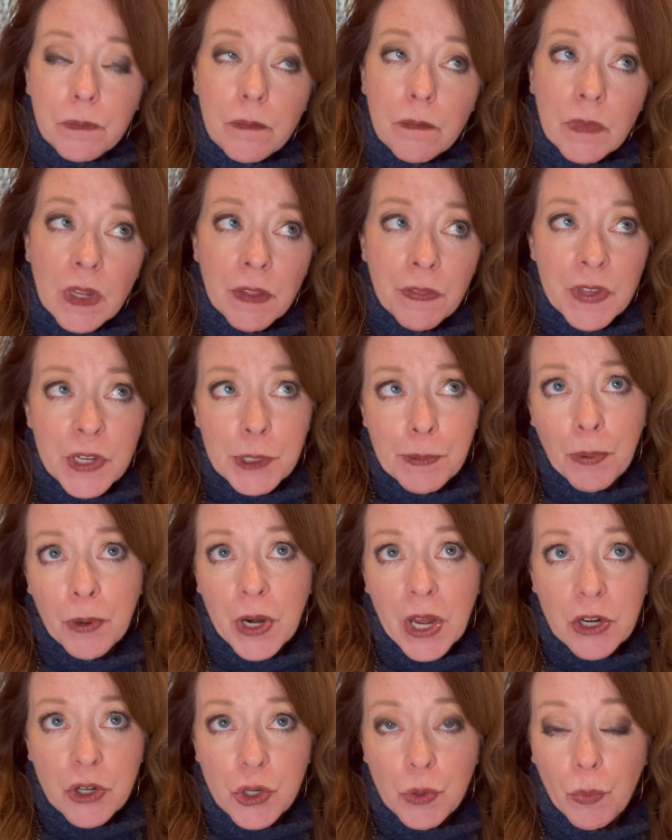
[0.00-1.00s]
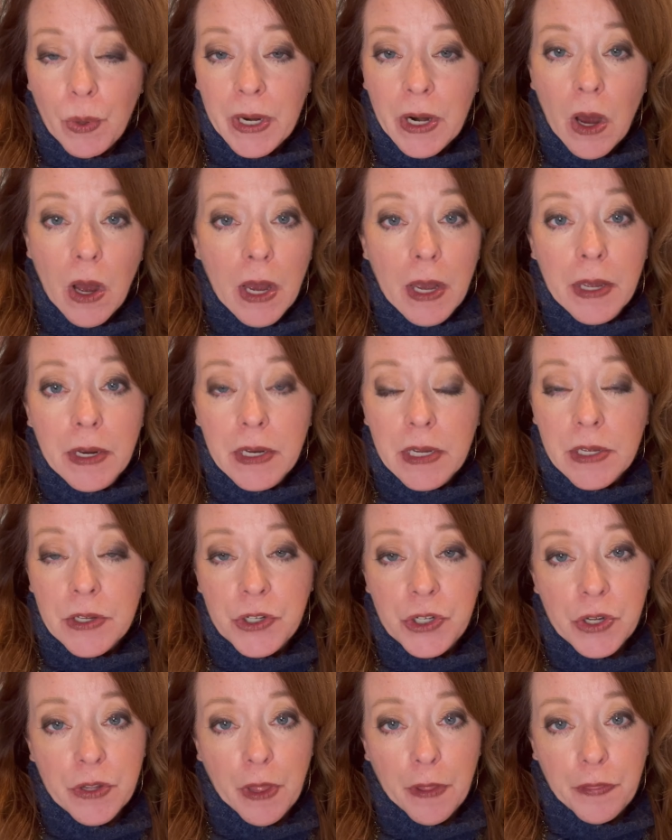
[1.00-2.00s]
This production went on
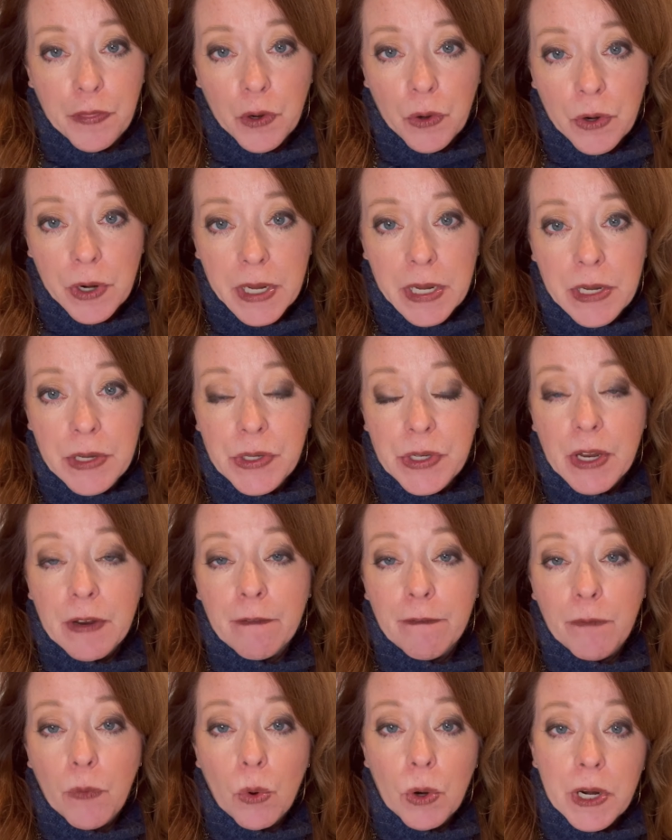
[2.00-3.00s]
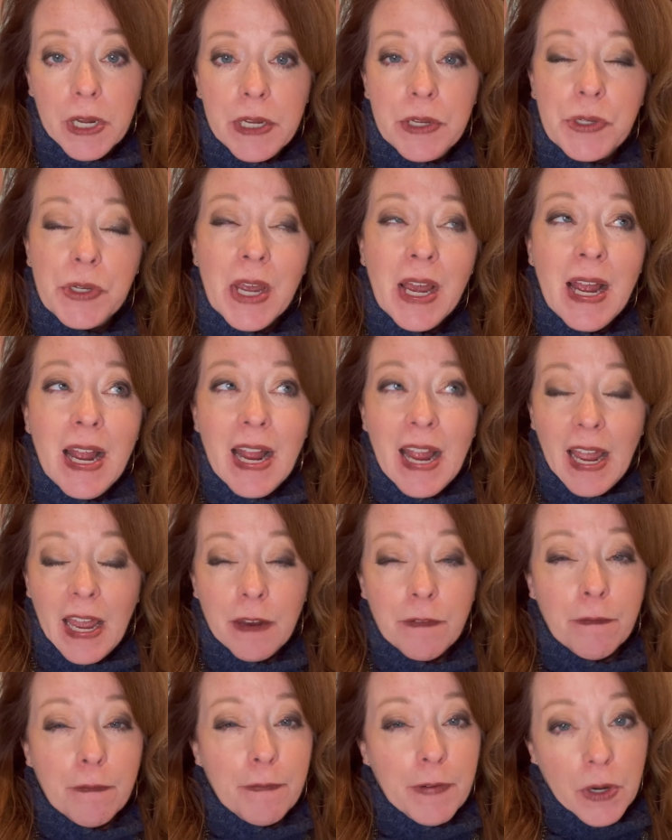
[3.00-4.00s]
into the 30s and 40s
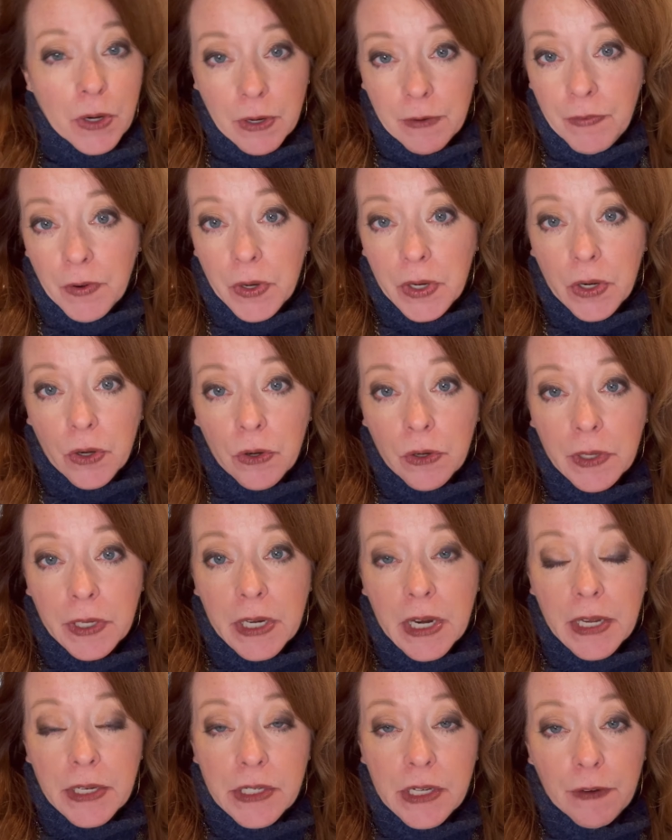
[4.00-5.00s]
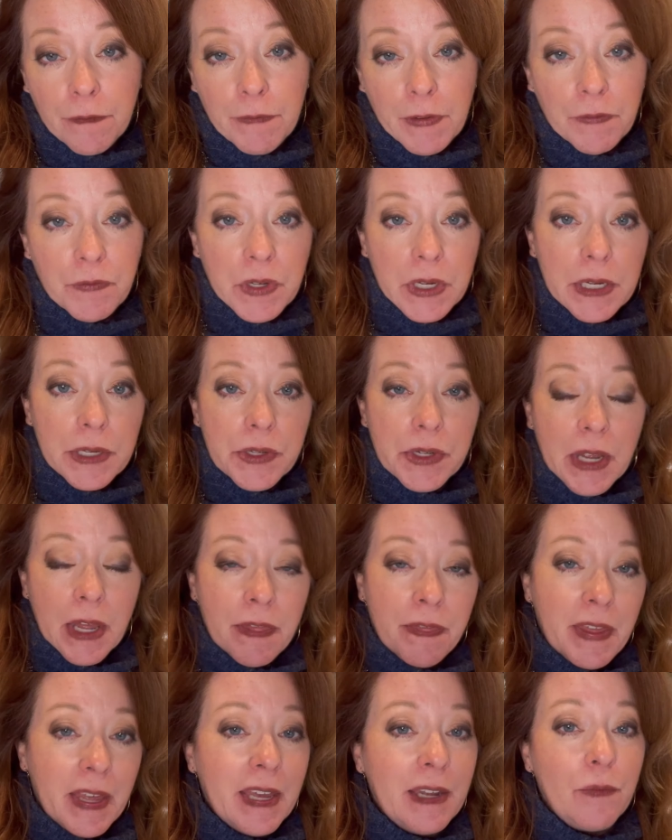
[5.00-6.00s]
and very, very early 1950s. And
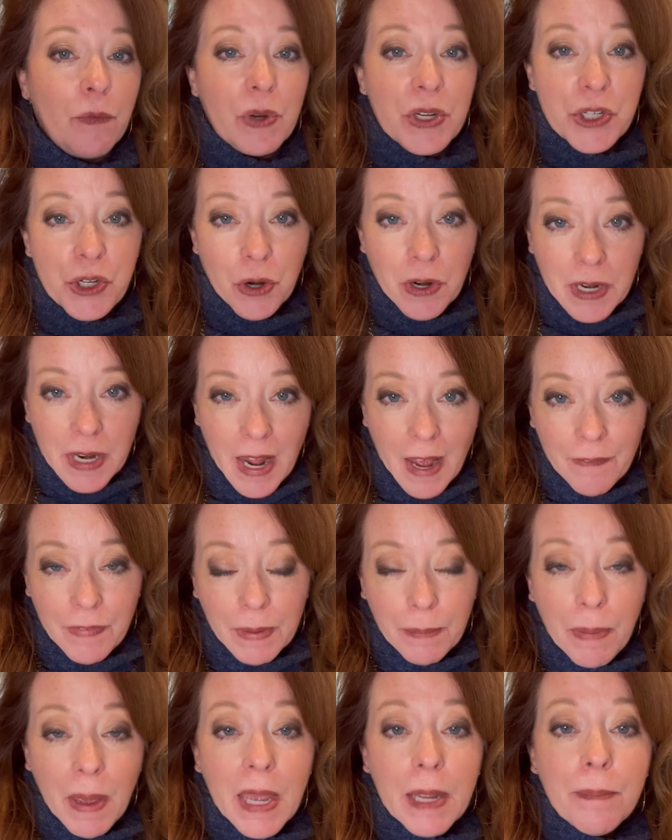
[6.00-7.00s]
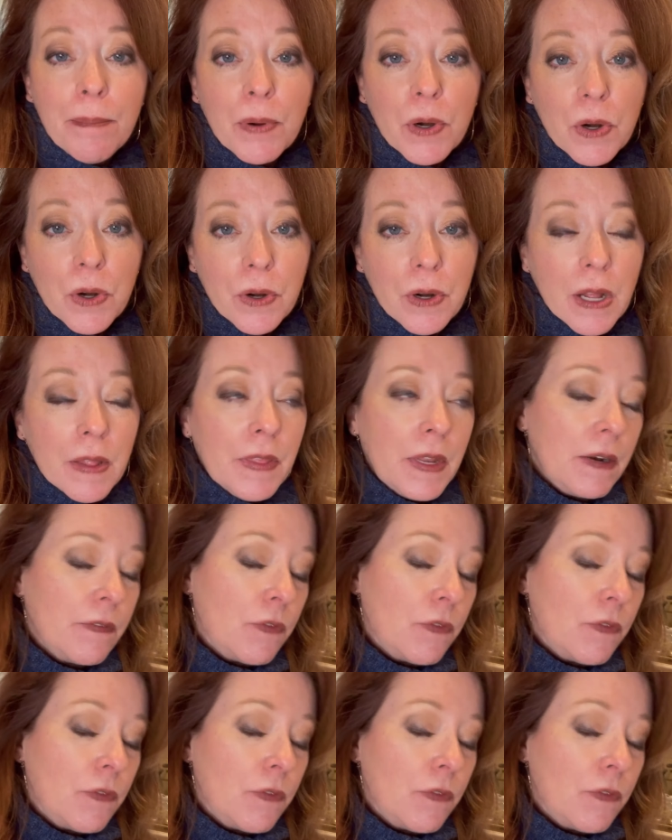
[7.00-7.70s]
then we started having paper. And then, of